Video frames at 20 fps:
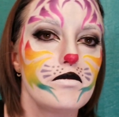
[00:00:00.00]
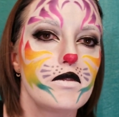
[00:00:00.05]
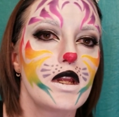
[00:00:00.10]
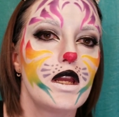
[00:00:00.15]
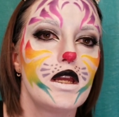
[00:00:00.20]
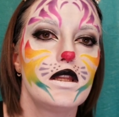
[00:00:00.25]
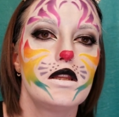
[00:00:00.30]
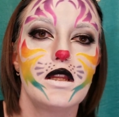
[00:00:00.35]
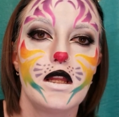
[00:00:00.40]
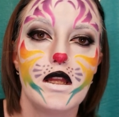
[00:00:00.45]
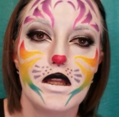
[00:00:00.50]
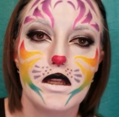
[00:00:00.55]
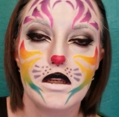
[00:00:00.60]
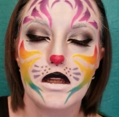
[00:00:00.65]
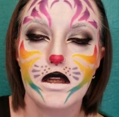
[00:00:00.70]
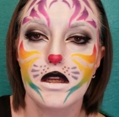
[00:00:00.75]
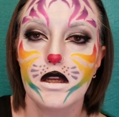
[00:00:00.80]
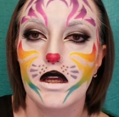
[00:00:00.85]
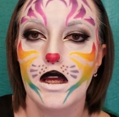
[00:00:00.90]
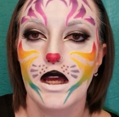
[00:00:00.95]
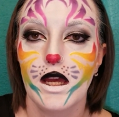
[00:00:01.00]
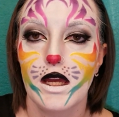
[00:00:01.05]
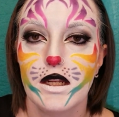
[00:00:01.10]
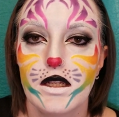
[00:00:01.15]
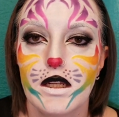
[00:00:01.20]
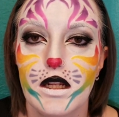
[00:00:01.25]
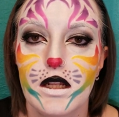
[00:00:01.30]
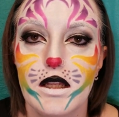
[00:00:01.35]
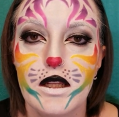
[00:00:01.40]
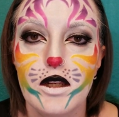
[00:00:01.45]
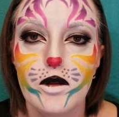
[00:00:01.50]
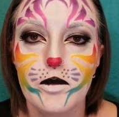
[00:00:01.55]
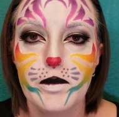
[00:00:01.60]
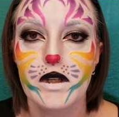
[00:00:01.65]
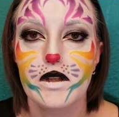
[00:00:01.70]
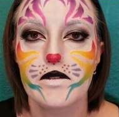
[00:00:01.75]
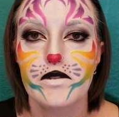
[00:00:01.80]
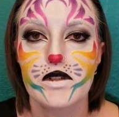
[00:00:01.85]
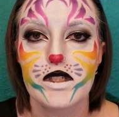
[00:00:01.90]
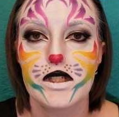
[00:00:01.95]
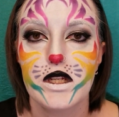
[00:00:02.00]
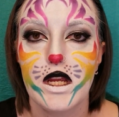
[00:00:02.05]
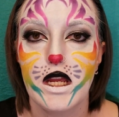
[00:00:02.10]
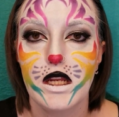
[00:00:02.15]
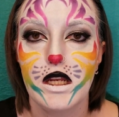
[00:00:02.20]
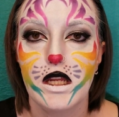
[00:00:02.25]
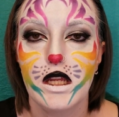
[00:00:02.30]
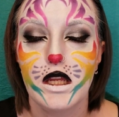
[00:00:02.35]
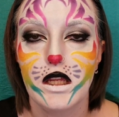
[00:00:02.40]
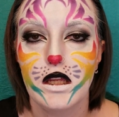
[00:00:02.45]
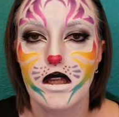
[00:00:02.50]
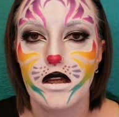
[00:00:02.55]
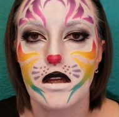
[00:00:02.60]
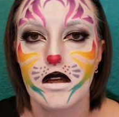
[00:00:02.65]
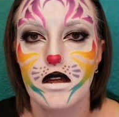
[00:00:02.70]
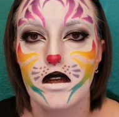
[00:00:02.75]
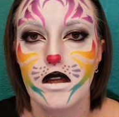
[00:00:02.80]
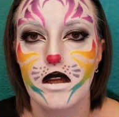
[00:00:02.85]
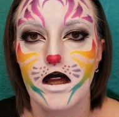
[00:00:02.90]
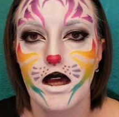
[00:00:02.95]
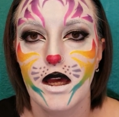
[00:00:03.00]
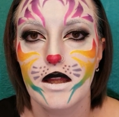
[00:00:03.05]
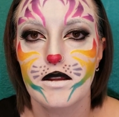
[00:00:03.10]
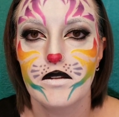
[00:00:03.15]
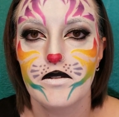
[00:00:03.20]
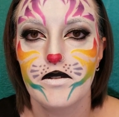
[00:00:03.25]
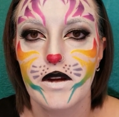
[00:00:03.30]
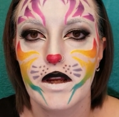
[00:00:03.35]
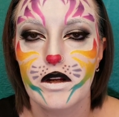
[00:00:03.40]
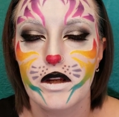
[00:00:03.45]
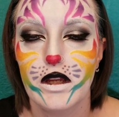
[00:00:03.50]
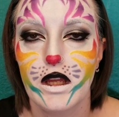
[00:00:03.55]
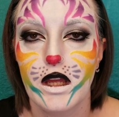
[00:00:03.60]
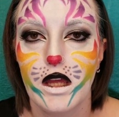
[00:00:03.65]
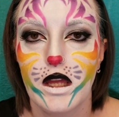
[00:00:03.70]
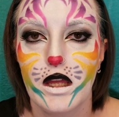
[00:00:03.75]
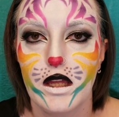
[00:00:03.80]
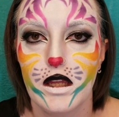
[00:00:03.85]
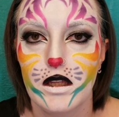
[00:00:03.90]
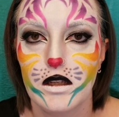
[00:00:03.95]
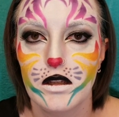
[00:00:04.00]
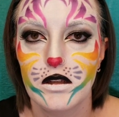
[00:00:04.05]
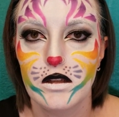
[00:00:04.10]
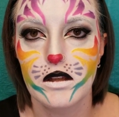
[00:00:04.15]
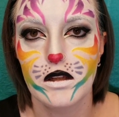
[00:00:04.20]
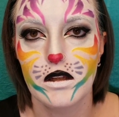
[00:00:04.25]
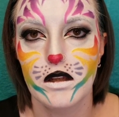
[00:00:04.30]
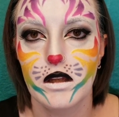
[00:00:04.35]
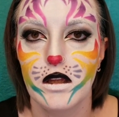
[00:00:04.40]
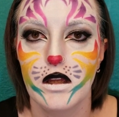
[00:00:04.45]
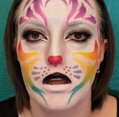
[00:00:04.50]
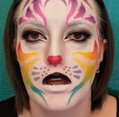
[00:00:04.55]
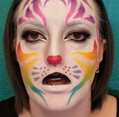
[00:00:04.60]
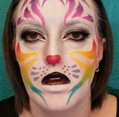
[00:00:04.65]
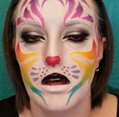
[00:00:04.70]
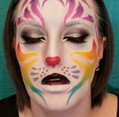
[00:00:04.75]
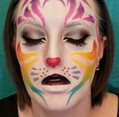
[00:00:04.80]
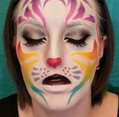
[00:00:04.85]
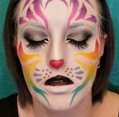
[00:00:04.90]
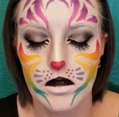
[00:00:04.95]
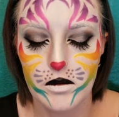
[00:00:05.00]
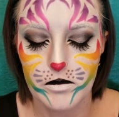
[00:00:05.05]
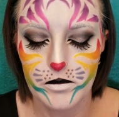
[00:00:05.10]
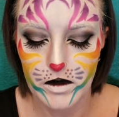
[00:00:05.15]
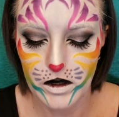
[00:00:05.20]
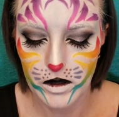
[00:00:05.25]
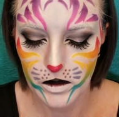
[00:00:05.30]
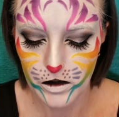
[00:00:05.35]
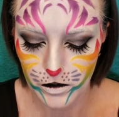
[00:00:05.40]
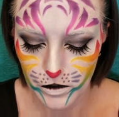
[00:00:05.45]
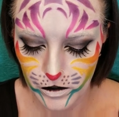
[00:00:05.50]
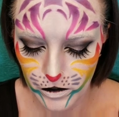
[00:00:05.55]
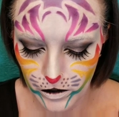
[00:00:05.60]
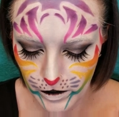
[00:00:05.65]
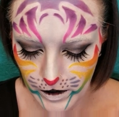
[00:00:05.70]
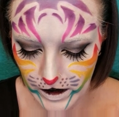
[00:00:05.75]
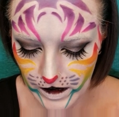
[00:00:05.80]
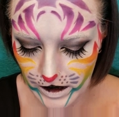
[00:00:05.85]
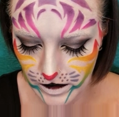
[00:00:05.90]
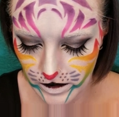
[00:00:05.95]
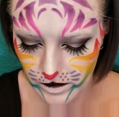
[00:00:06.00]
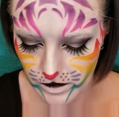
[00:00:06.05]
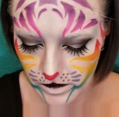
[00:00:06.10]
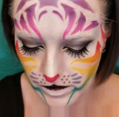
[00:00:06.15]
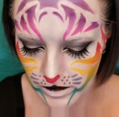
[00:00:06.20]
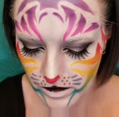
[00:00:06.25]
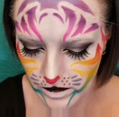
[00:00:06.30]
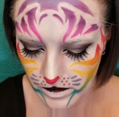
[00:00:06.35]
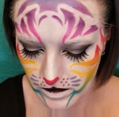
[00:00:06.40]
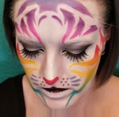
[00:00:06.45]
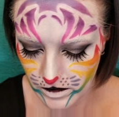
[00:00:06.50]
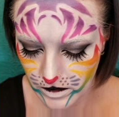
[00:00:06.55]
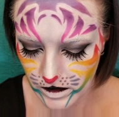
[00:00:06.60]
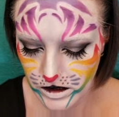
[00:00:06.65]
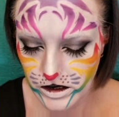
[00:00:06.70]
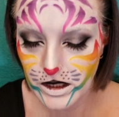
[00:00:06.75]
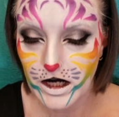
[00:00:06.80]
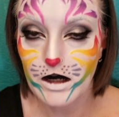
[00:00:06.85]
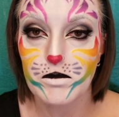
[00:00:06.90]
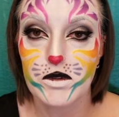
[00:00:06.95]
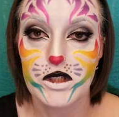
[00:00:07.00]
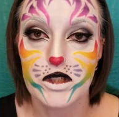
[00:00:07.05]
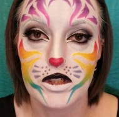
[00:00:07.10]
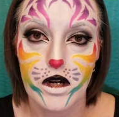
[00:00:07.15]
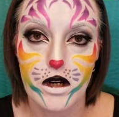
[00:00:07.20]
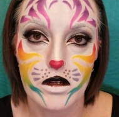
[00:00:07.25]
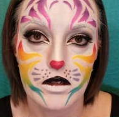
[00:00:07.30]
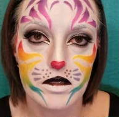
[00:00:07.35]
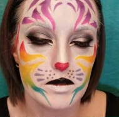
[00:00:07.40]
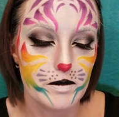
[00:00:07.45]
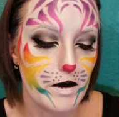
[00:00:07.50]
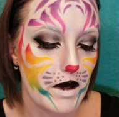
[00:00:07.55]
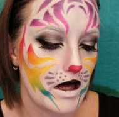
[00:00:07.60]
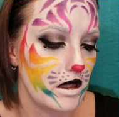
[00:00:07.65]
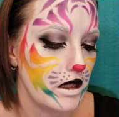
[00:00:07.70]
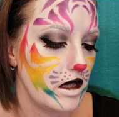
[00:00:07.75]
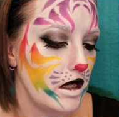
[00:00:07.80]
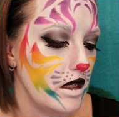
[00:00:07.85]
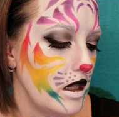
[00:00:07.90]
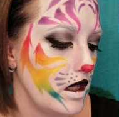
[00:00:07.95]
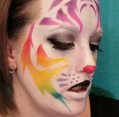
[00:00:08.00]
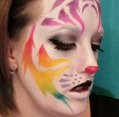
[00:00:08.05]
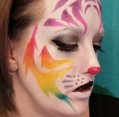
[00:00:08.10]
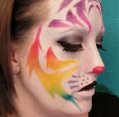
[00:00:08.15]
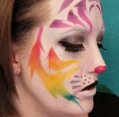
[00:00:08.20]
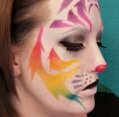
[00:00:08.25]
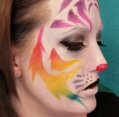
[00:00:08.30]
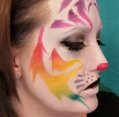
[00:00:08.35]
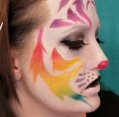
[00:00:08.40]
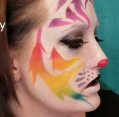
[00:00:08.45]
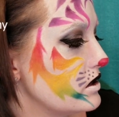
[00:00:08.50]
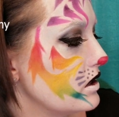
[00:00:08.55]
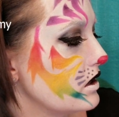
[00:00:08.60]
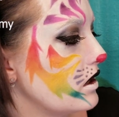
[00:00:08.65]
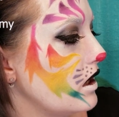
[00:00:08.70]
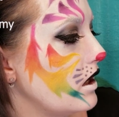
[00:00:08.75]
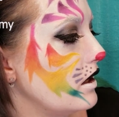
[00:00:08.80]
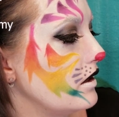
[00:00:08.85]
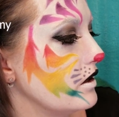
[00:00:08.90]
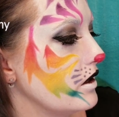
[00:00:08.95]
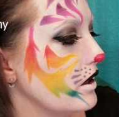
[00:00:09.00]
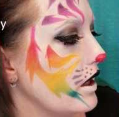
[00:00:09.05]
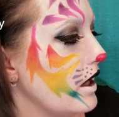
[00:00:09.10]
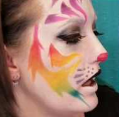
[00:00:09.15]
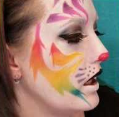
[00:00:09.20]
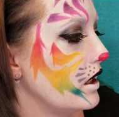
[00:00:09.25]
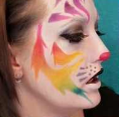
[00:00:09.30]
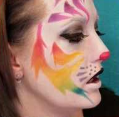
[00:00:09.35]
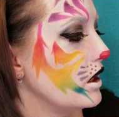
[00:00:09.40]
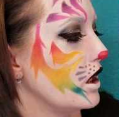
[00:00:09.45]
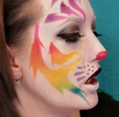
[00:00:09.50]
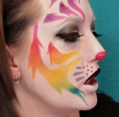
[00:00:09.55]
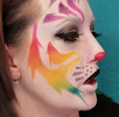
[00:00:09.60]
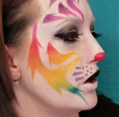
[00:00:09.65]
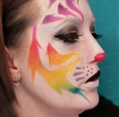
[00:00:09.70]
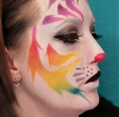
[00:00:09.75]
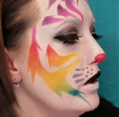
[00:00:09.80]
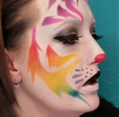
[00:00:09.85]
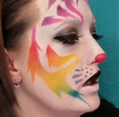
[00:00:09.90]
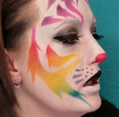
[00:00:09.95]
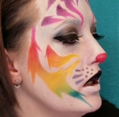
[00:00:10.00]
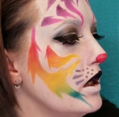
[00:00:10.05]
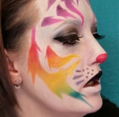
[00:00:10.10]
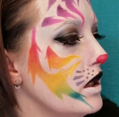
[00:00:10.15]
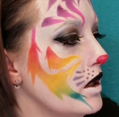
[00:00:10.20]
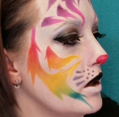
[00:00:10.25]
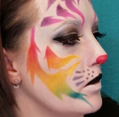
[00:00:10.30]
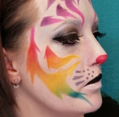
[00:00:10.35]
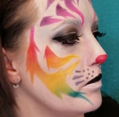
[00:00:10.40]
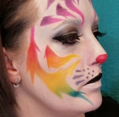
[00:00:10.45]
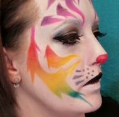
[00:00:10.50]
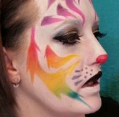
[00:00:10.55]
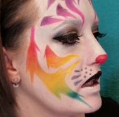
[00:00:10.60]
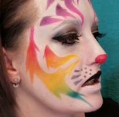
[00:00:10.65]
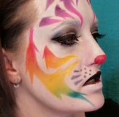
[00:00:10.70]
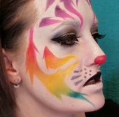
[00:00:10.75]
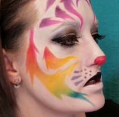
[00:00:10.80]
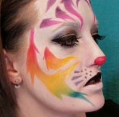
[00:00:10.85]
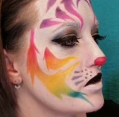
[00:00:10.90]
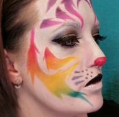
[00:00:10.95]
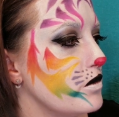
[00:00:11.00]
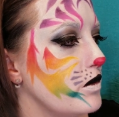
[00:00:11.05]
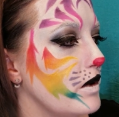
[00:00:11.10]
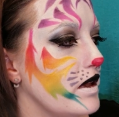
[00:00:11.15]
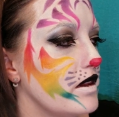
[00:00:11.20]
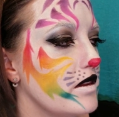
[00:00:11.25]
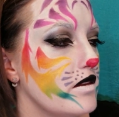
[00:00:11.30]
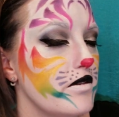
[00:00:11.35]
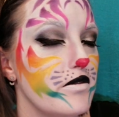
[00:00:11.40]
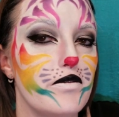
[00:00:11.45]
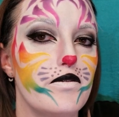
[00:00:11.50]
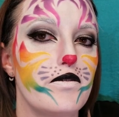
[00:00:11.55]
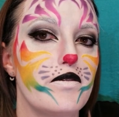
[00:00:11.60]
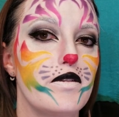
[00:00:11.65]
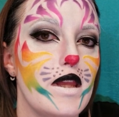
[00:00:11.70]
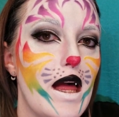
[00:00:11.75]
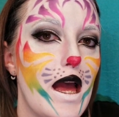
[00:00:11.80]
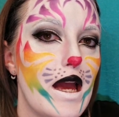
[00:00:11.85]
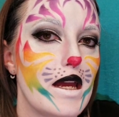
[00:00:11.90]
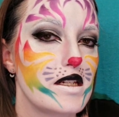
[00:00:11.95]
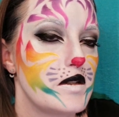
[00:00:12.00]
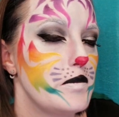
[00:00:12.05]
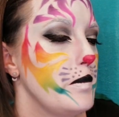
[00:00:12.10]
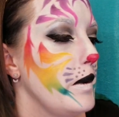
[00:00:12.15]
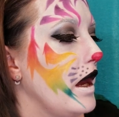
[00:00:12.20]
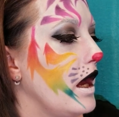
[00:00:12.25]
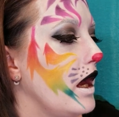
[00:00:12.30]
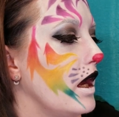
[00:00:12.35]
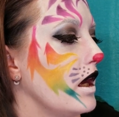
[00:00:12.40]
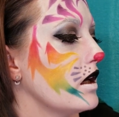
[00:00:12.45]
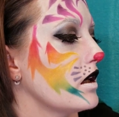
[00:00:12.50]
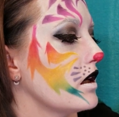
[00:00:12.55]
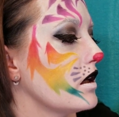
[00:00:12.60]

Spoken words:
And then I did a little bit of shading at the very end with the James Charles palette, and I used the color Hello mixed with Flashback